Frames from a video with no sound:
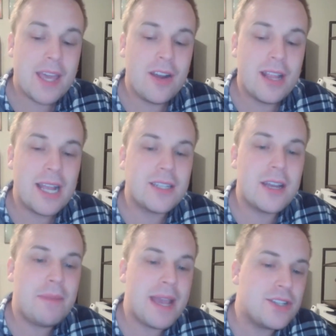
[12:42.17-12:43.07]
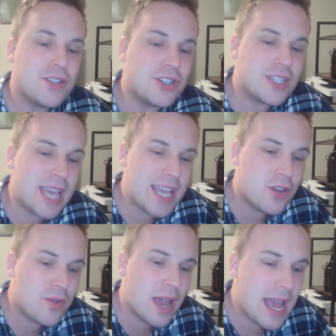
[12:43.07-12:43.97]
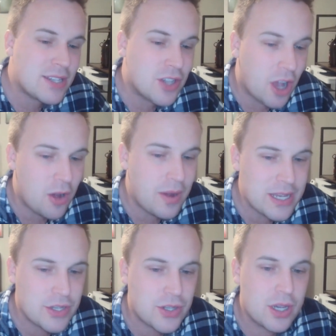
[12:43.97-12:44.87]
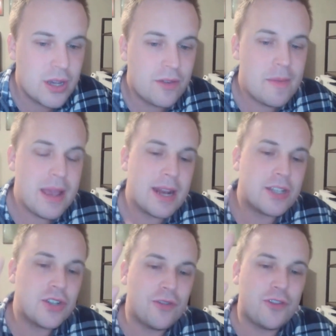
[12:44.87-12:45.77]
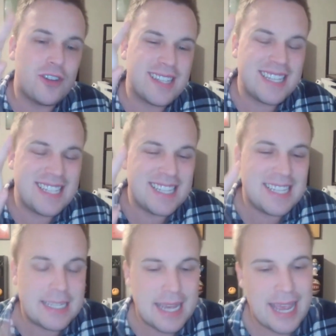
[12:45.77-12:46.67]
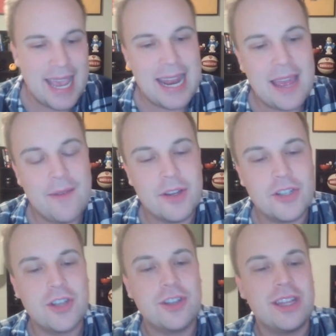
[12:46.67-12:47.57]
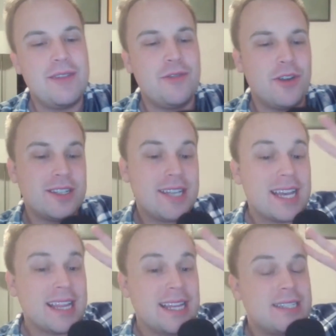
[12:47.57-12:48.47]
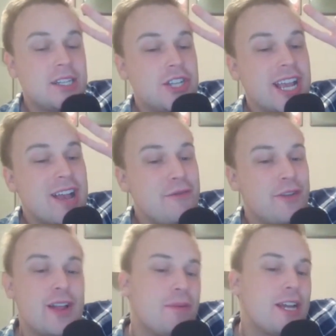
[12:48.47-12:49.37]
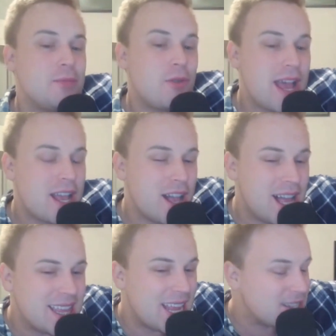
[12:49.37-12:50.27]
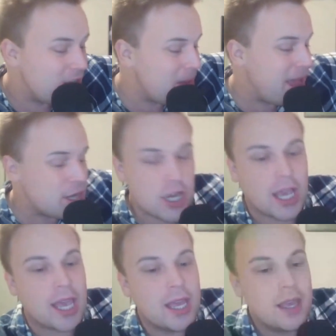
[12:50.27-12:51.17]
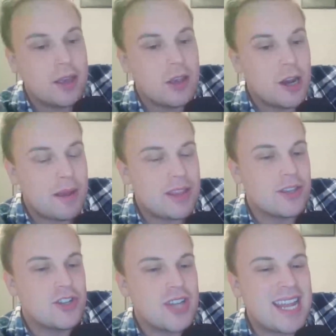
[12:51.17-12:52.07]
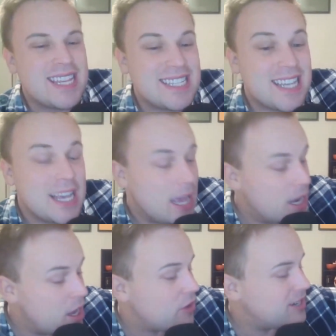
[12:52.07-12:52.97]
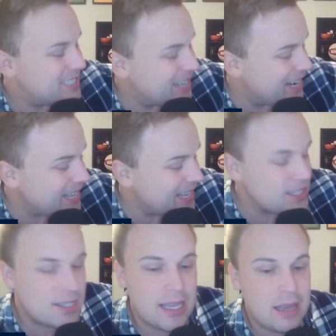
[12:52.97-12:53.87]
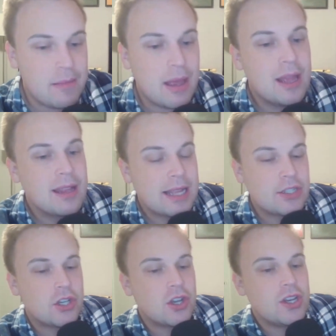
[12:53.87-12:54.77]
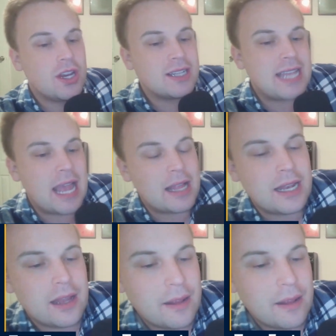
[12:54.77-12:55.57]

here on Locked On Pacers, thank you as always for making us your first listen today and every single day. For your second listen, check out Philip Rossman Reich on Locked On Magic. Hear about the other side of this. Another ascending East team. Lots of good young talent.